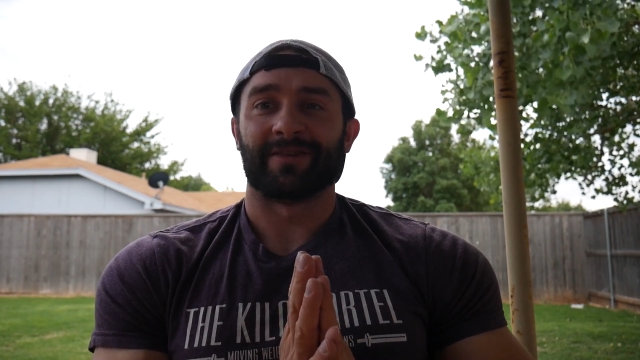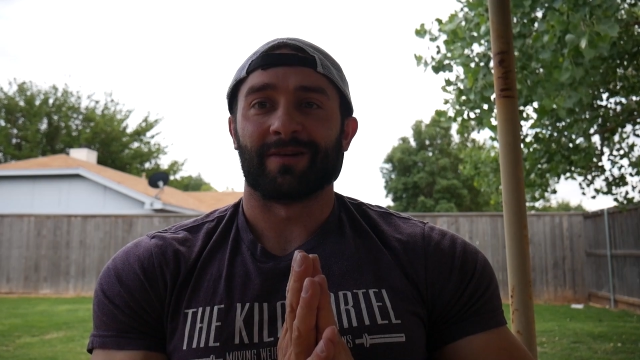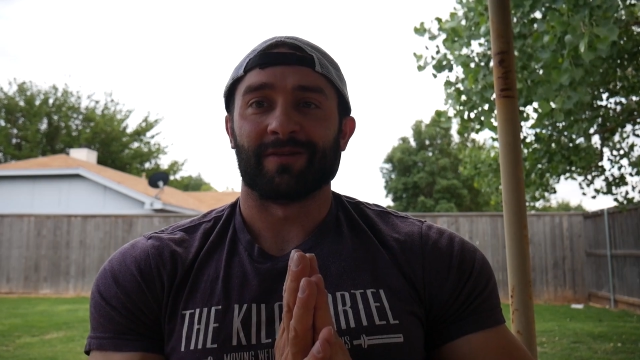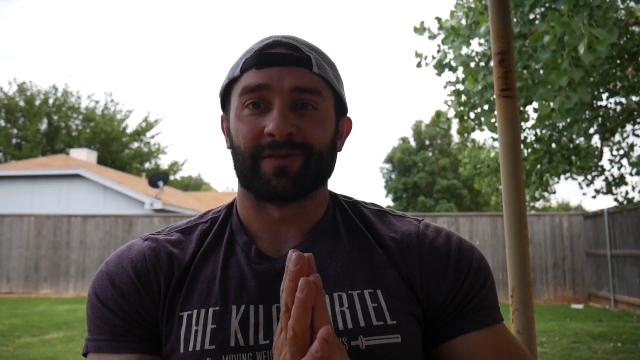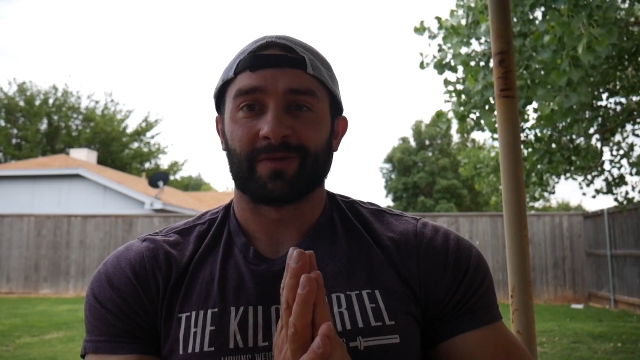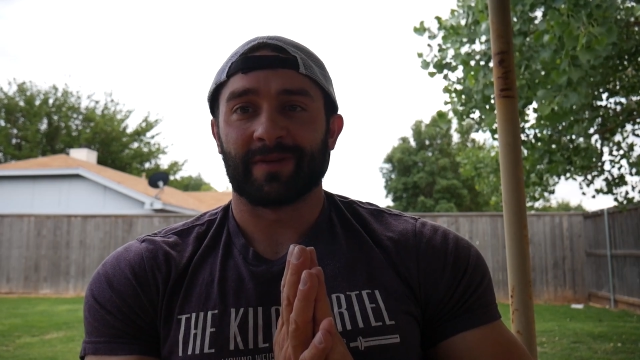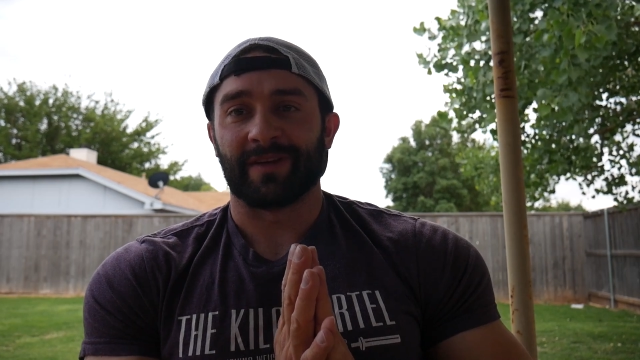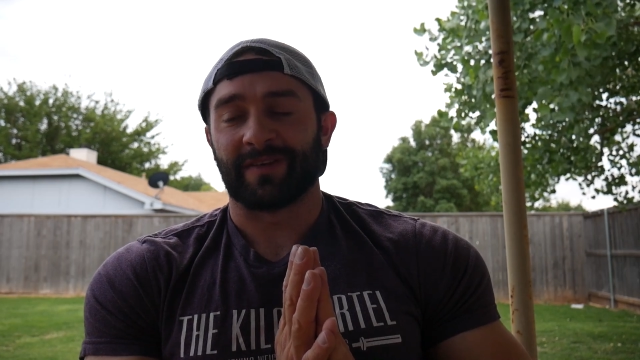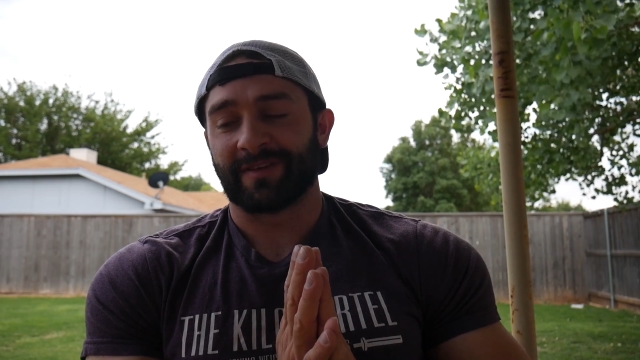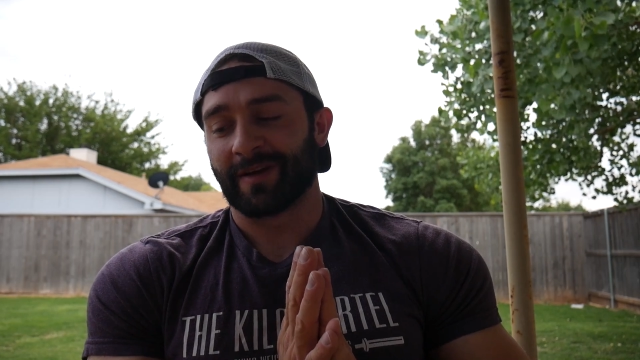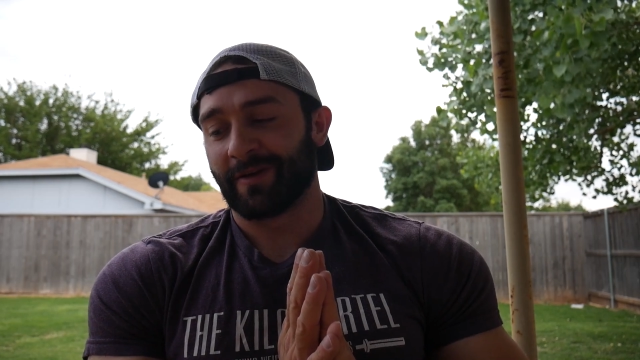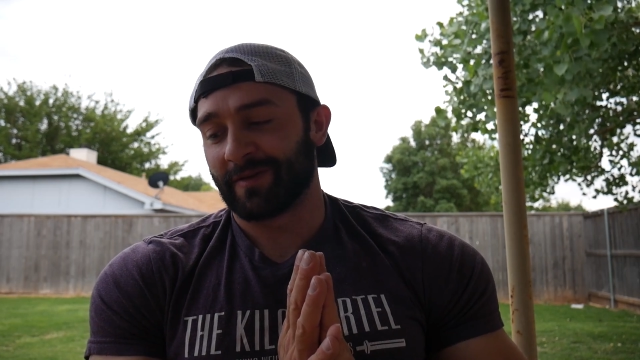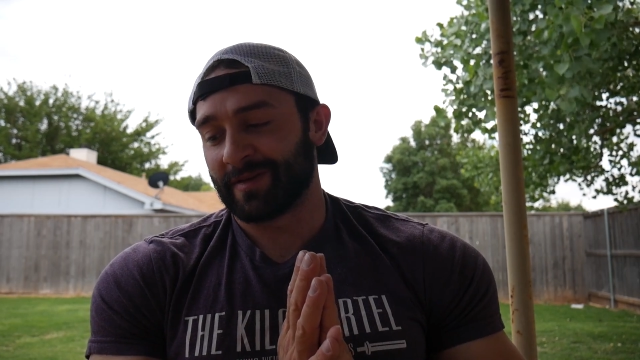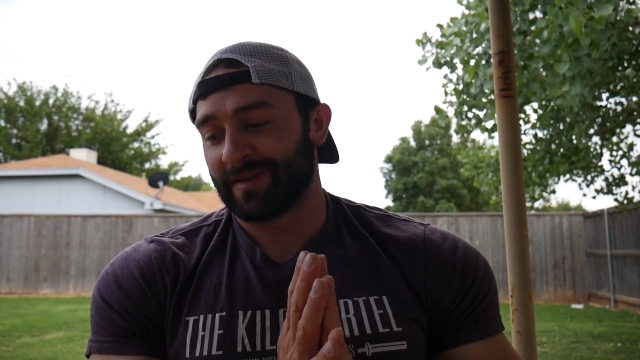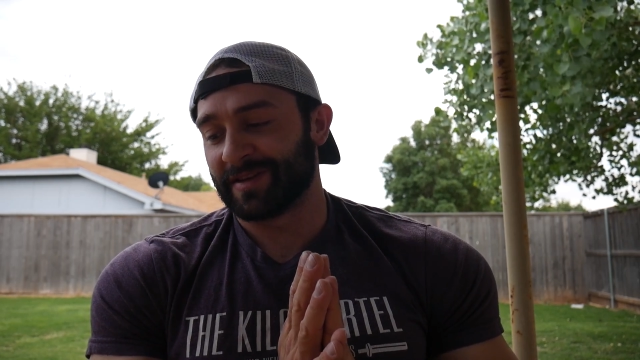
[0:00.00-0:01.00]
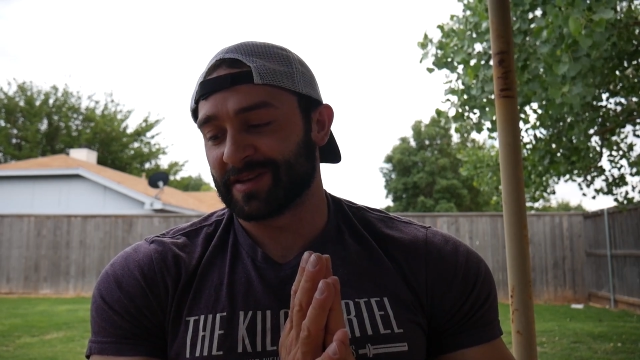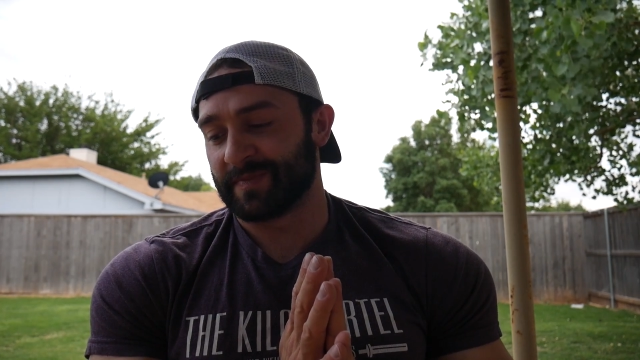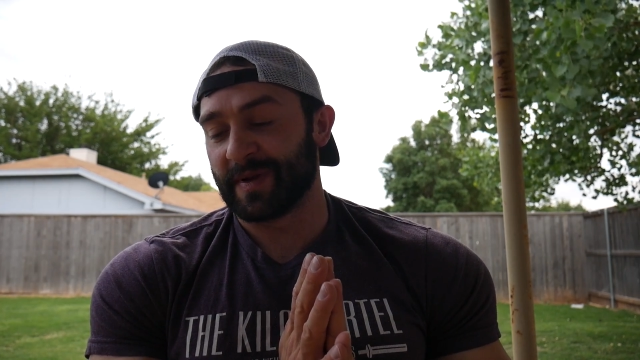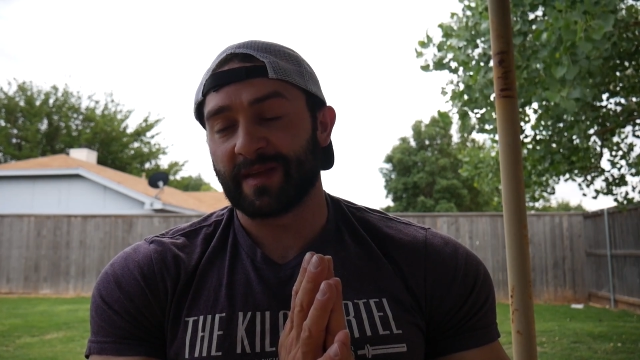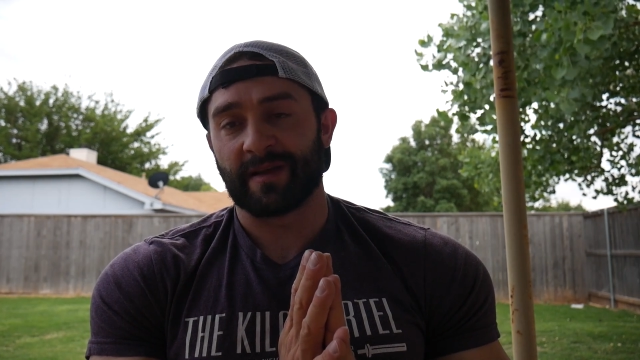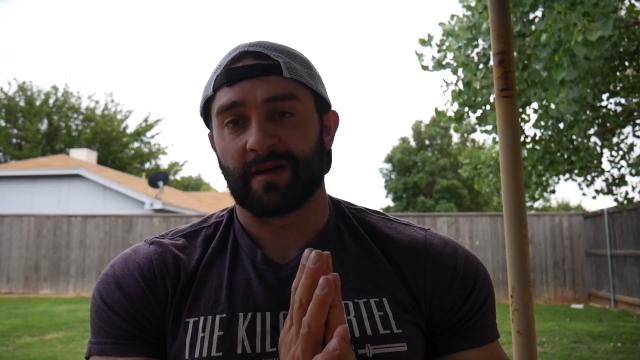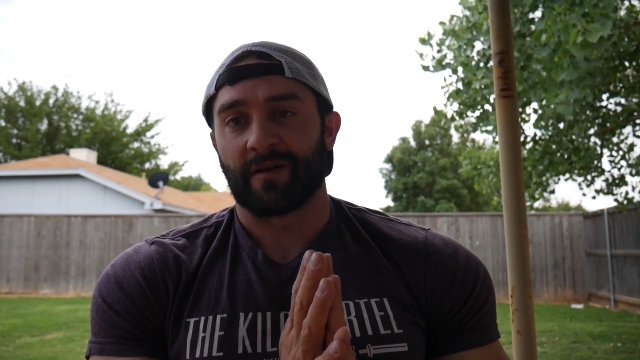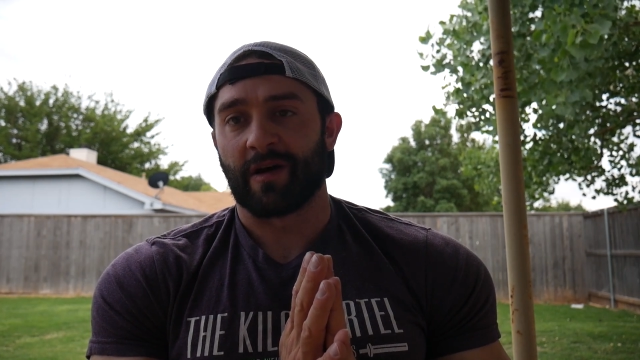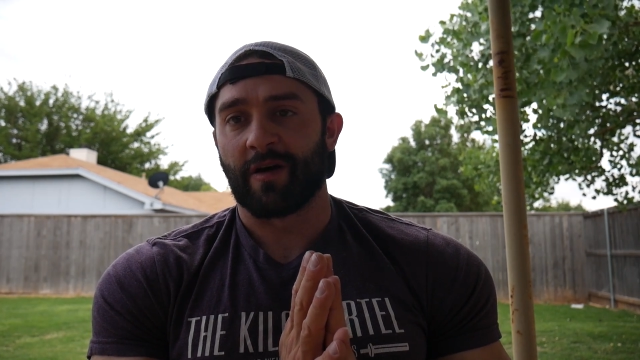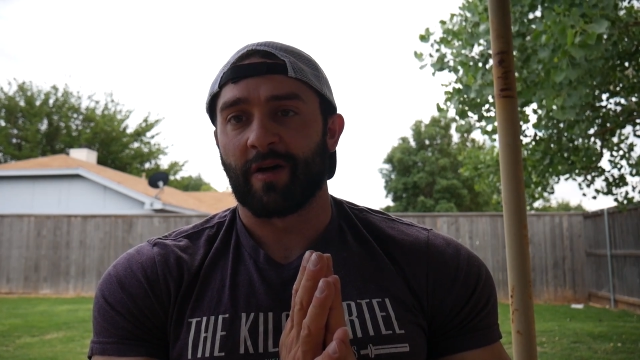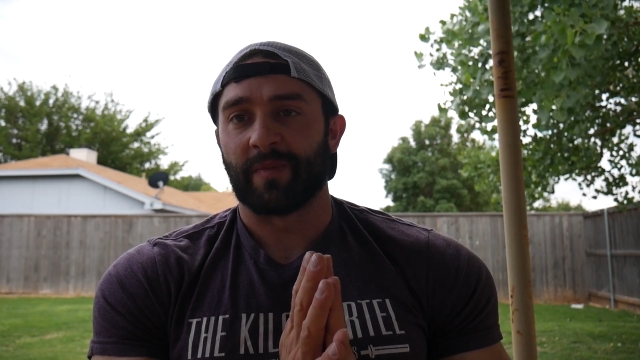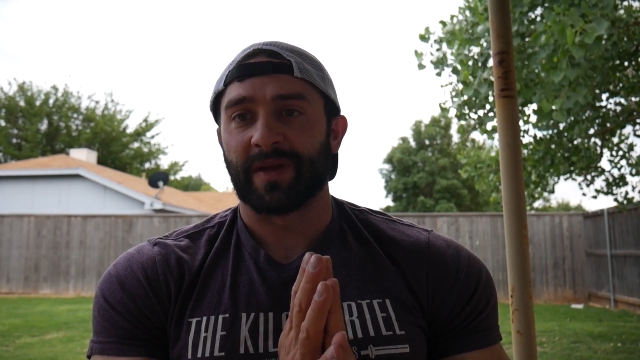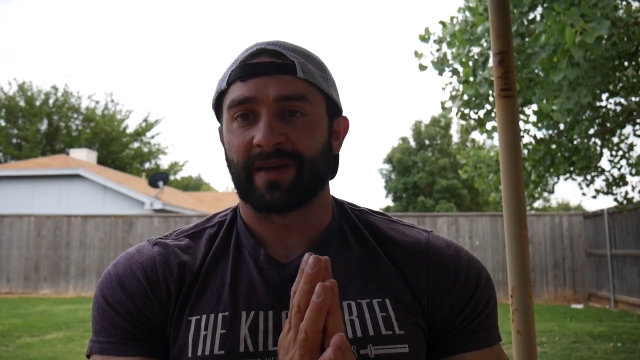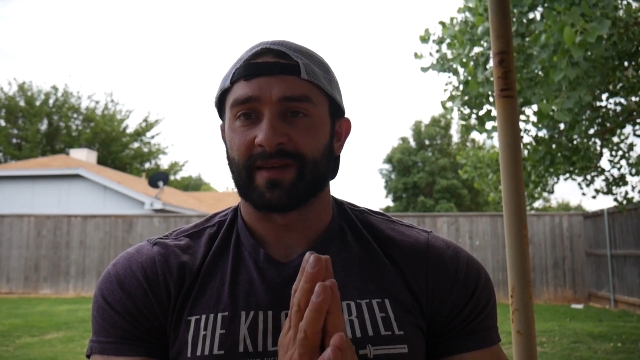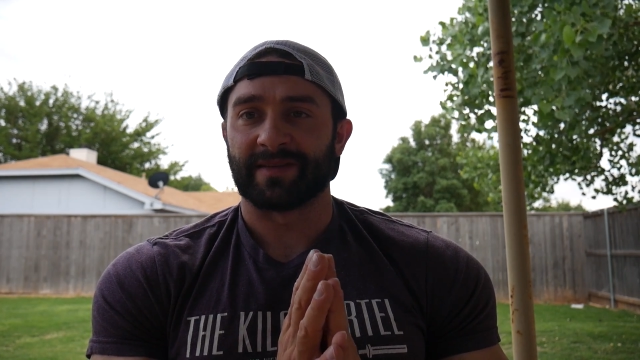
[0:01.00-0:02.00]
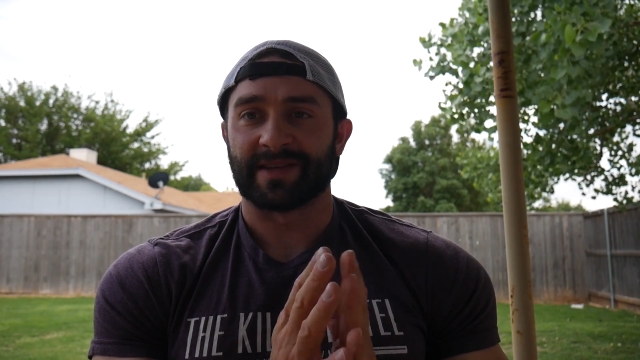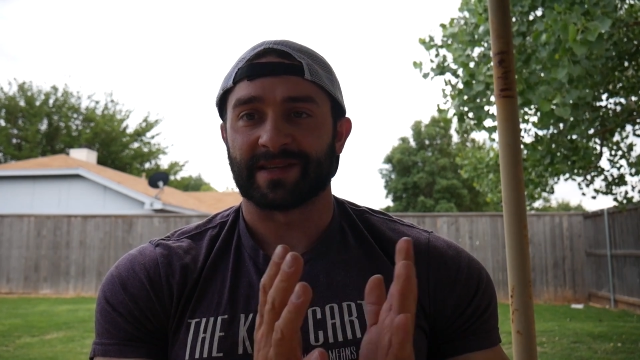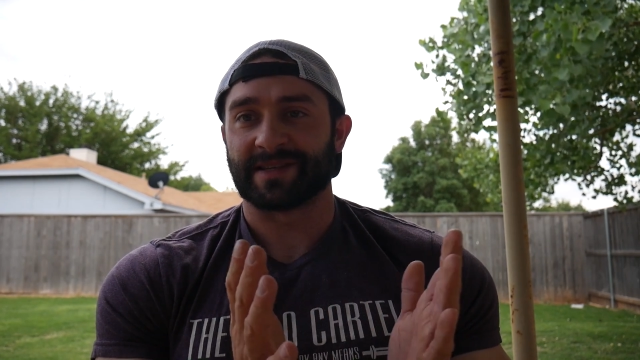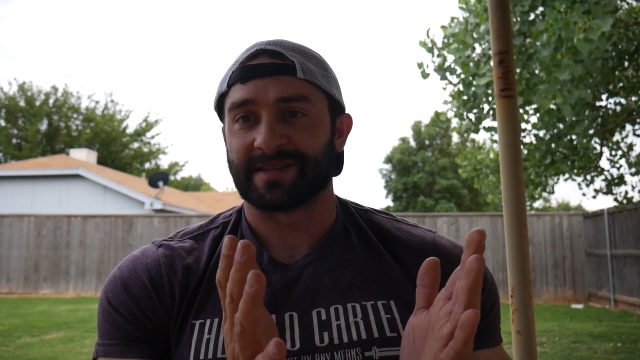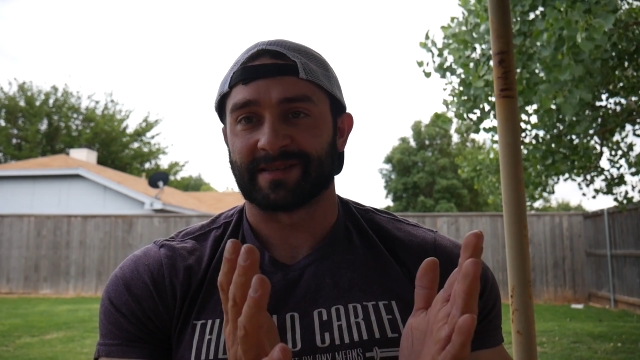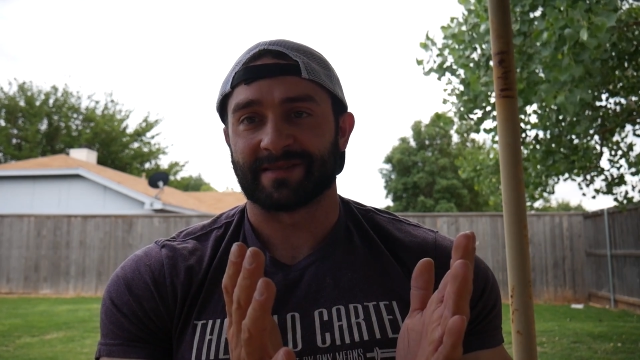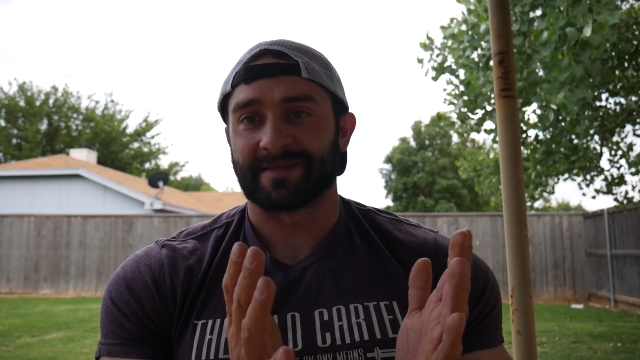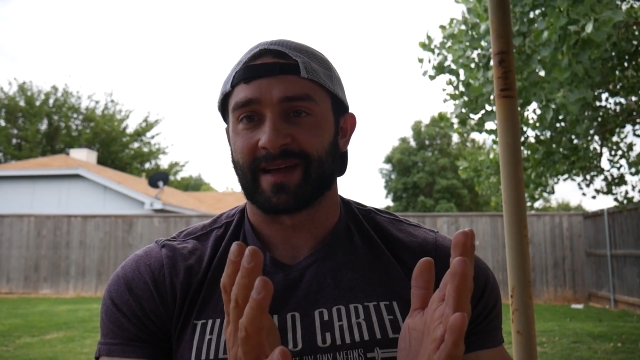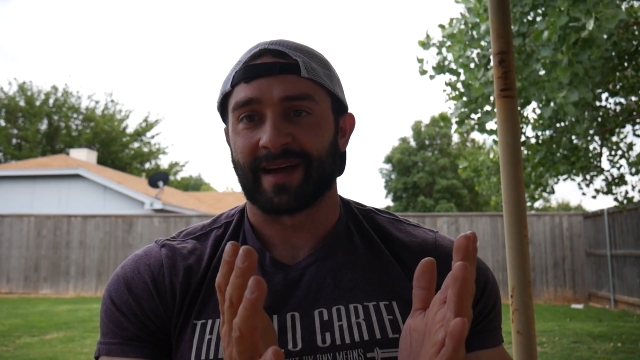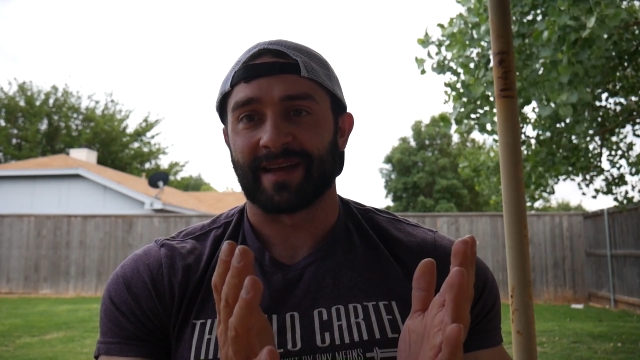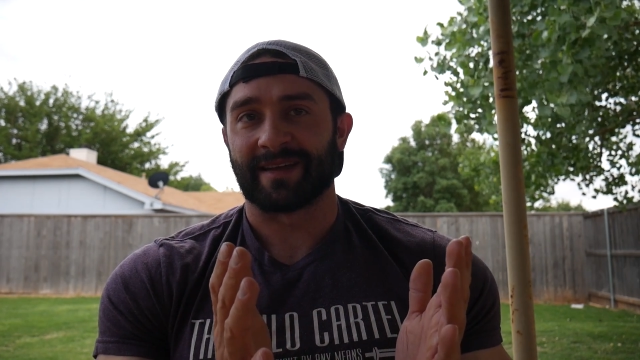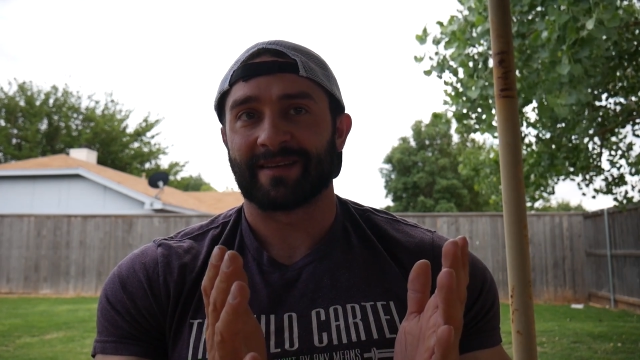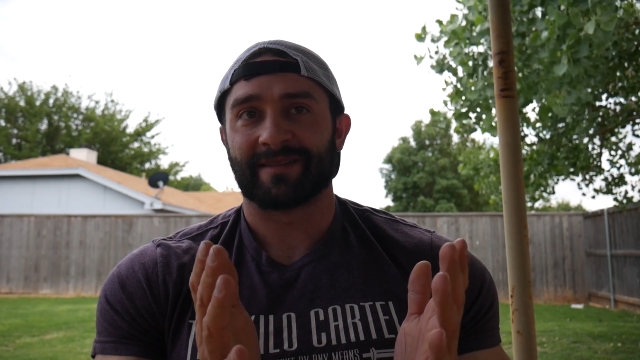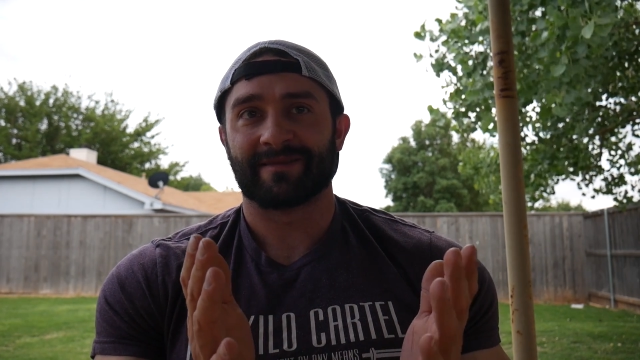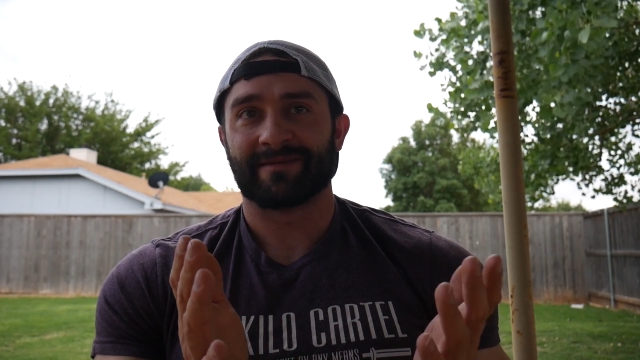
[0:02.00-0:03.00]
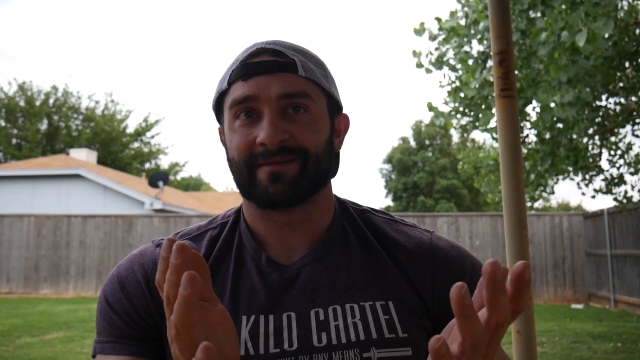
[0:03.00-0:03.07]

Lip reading: So I was really stoked to just be there at all, because this is like